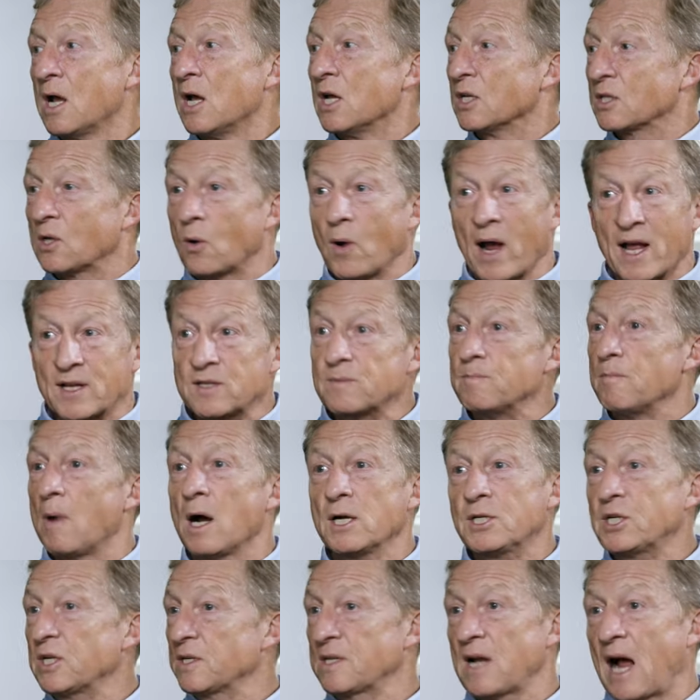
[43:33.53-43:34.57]
So, as
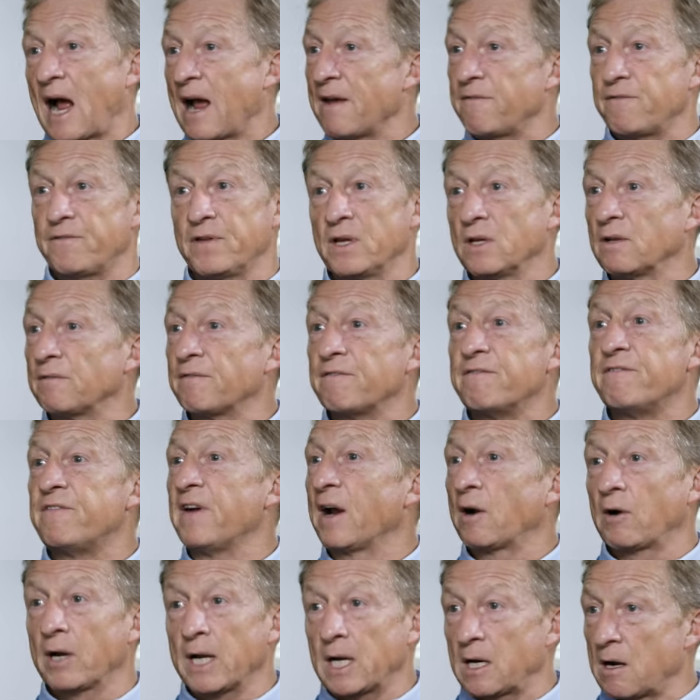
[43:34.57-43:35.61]
much as I feel
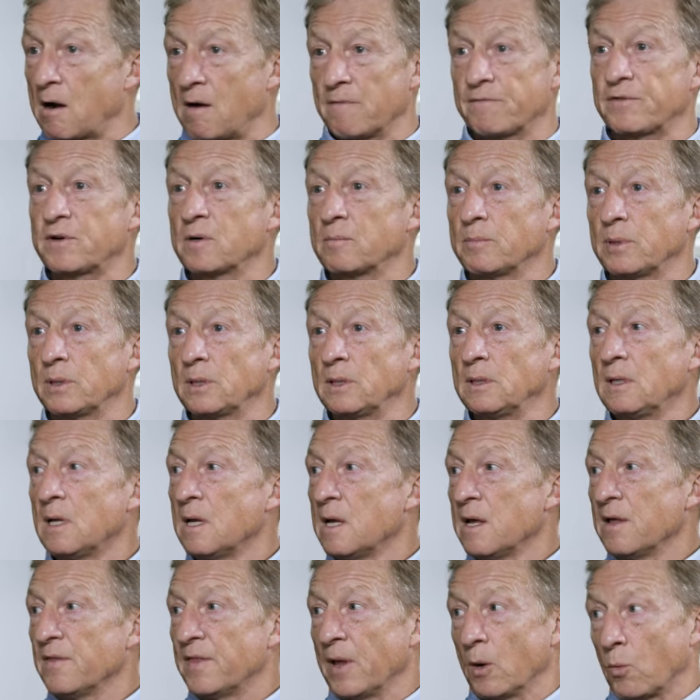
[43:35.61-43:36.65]
very comfortable
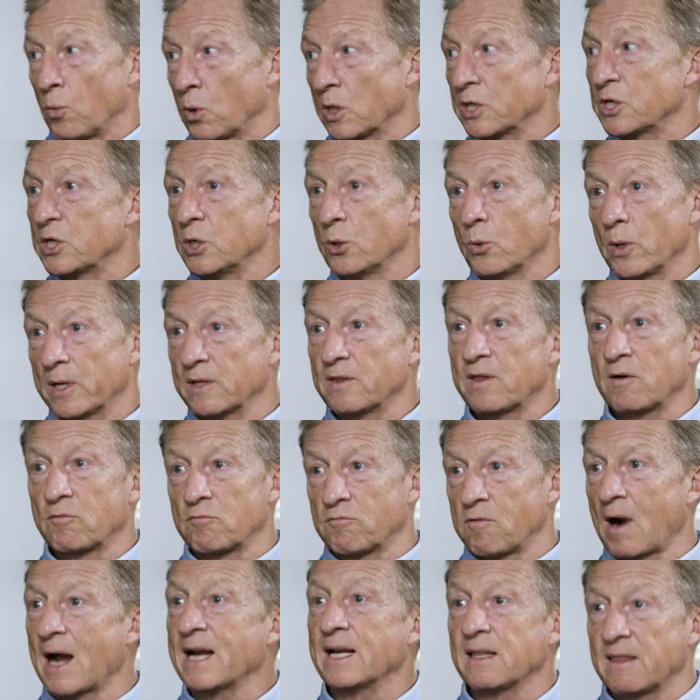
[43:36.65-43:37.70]
that we're doing the
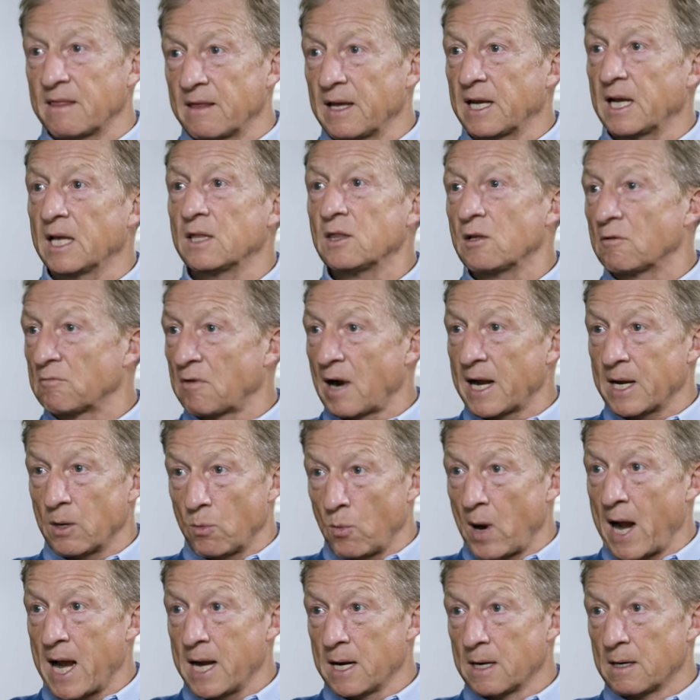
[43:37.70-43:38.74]
right thing in the right
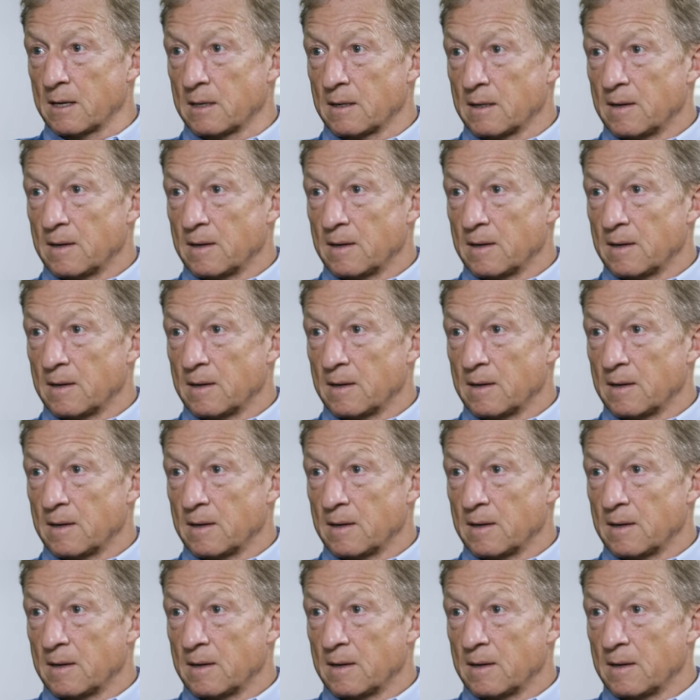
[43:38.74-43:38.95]
way,